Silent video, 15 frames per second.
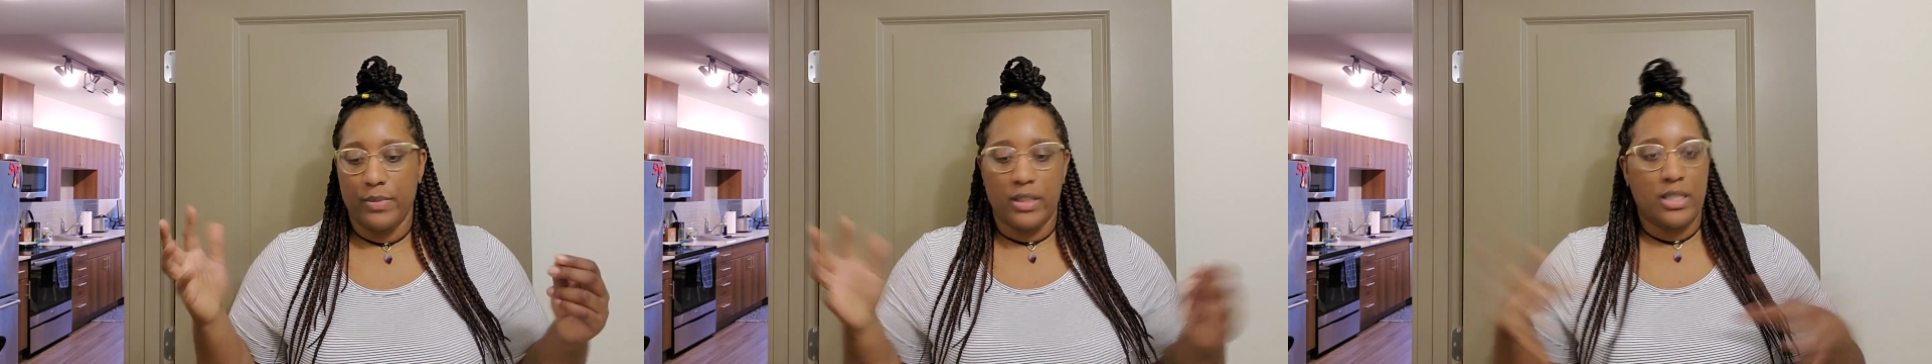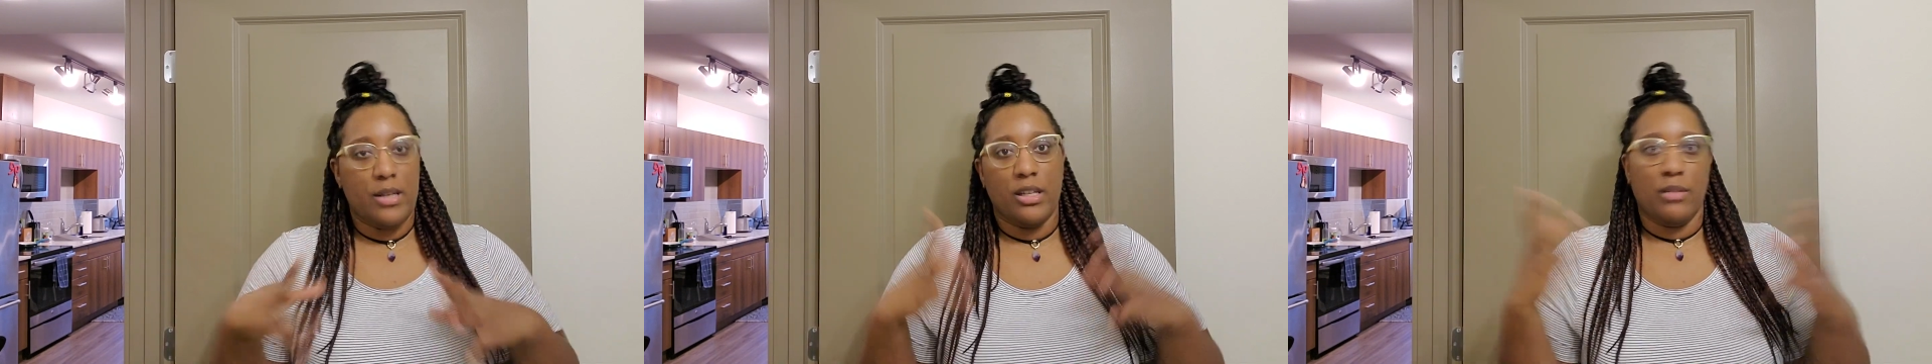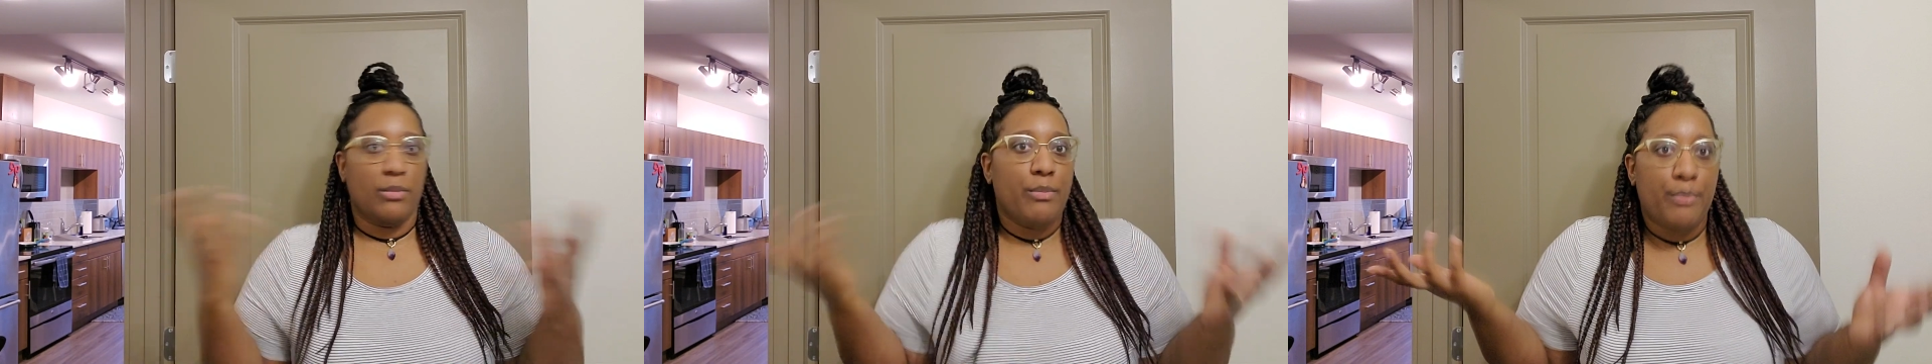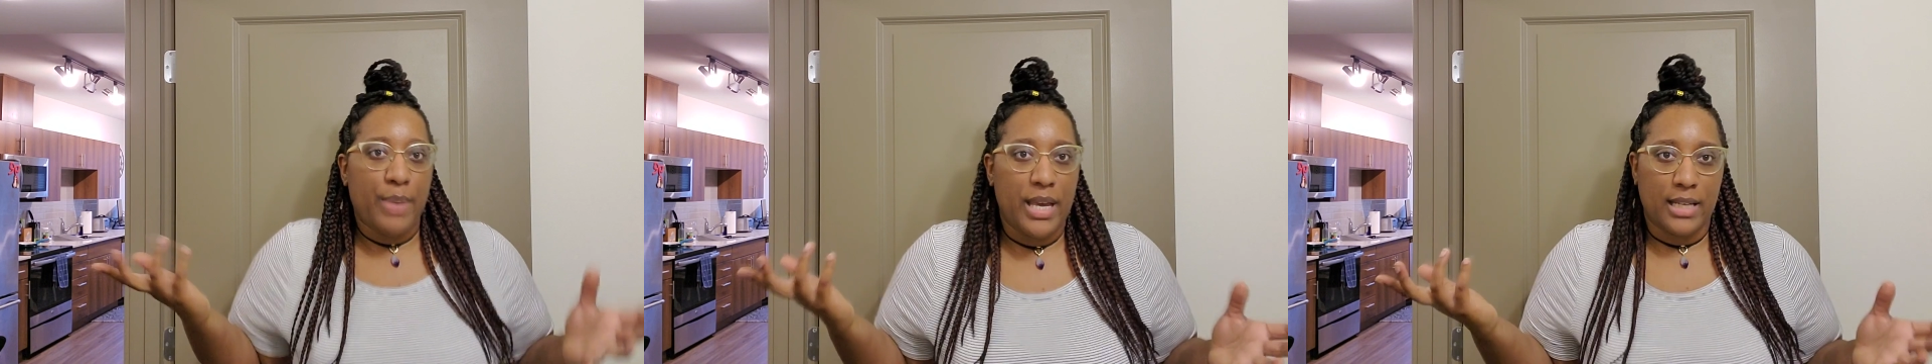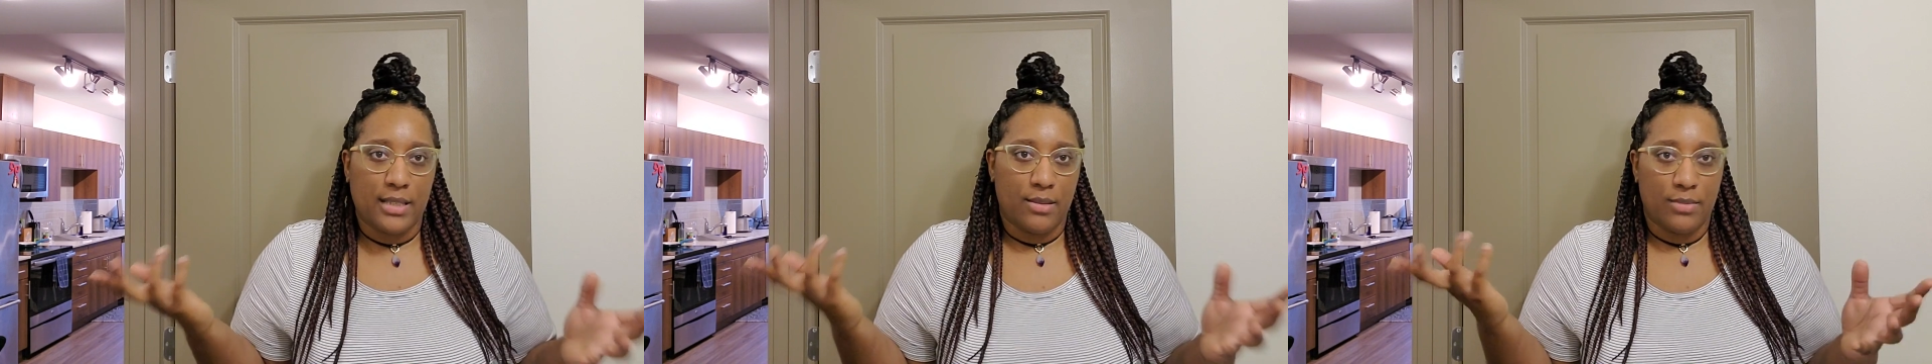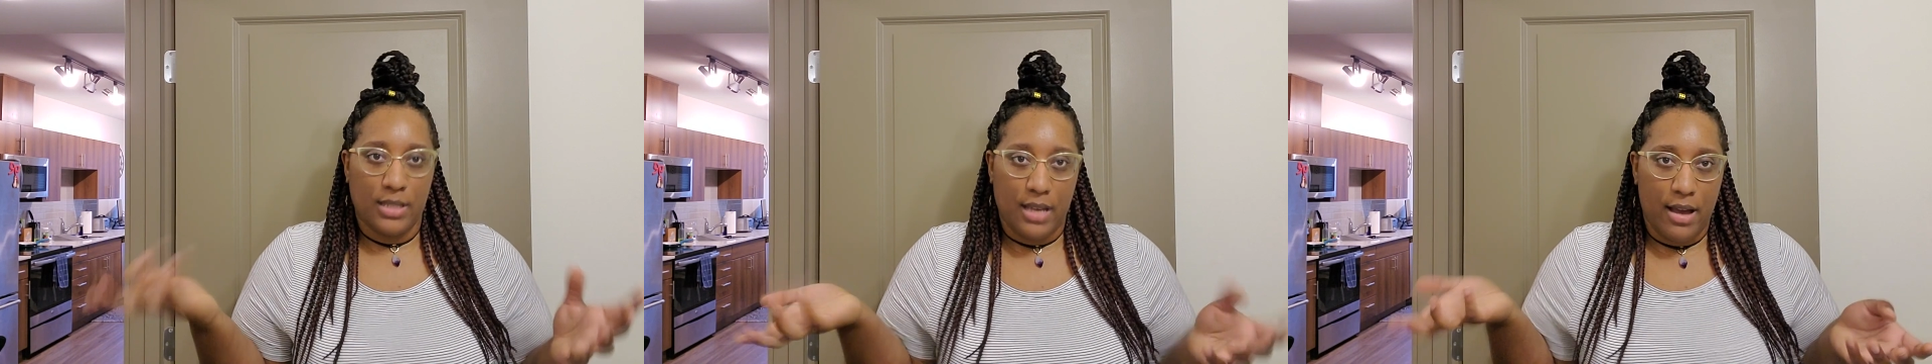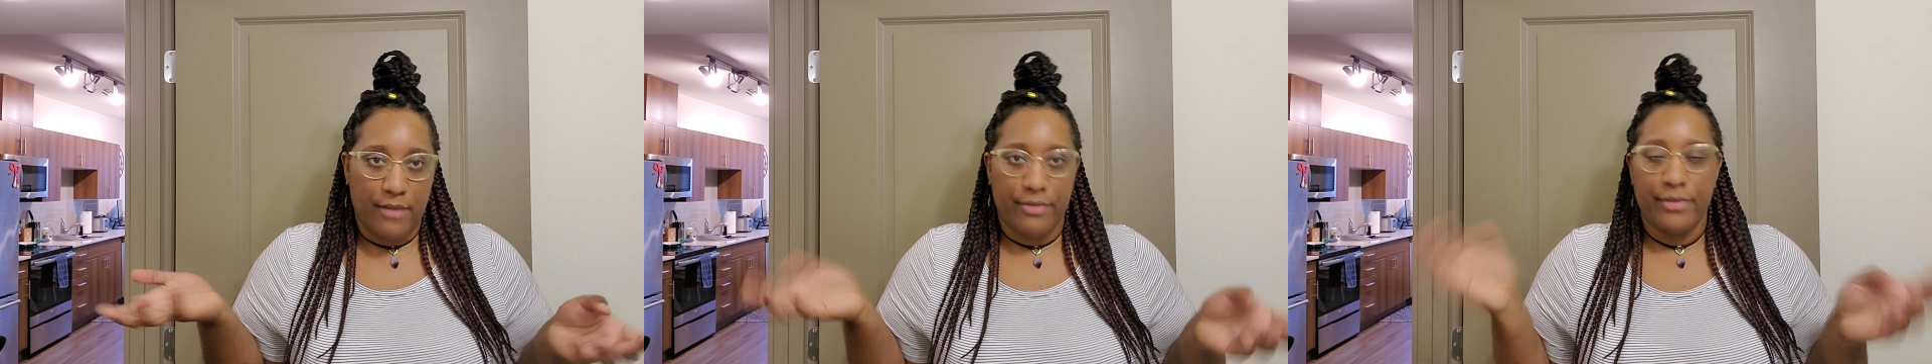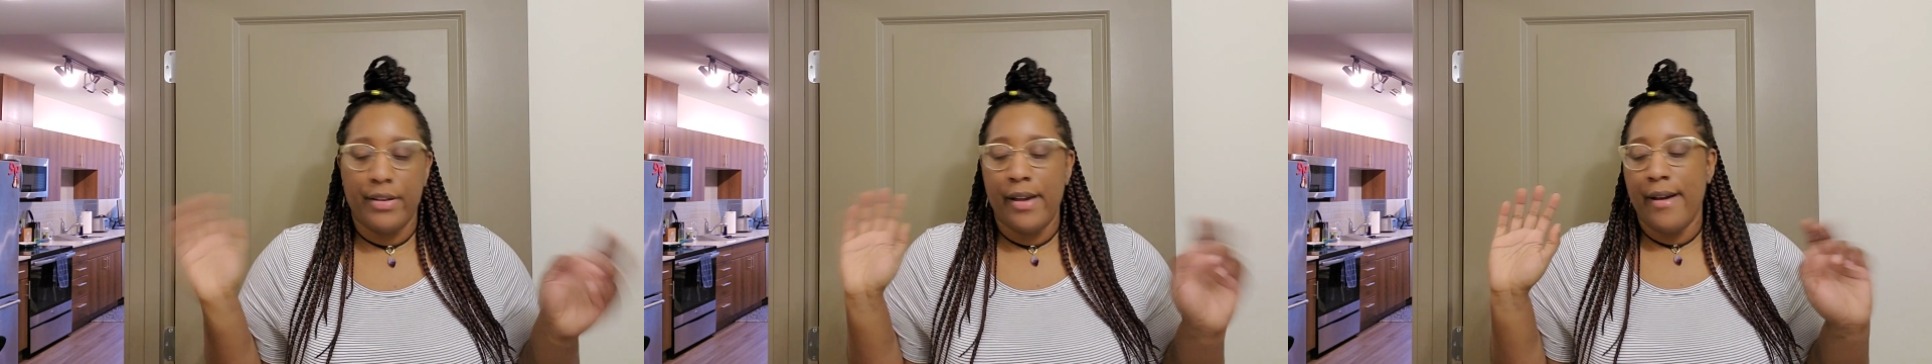to pick some
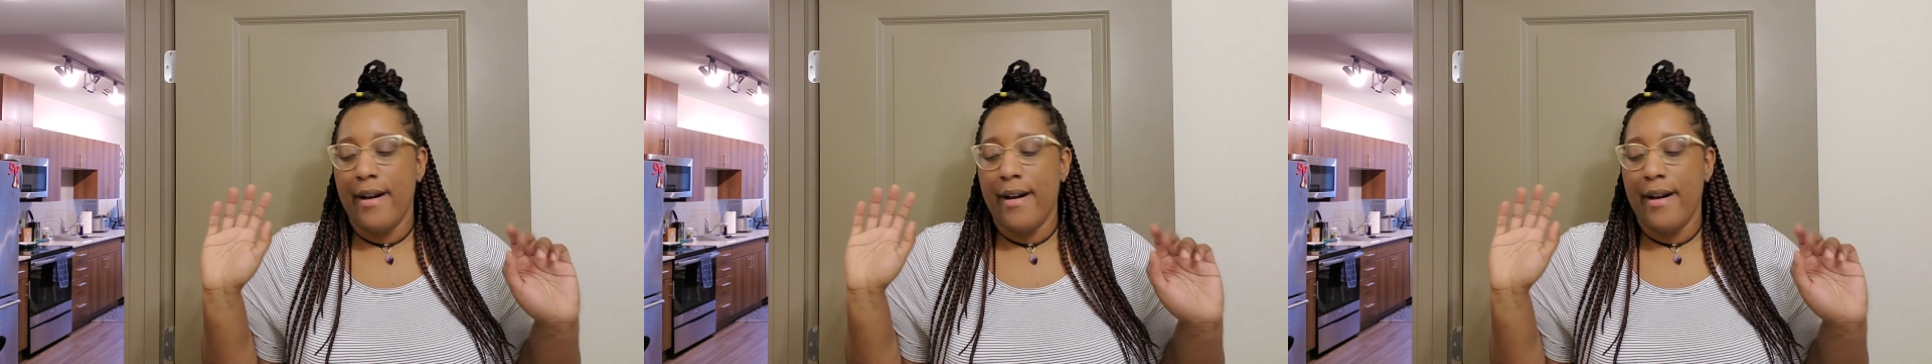stuff.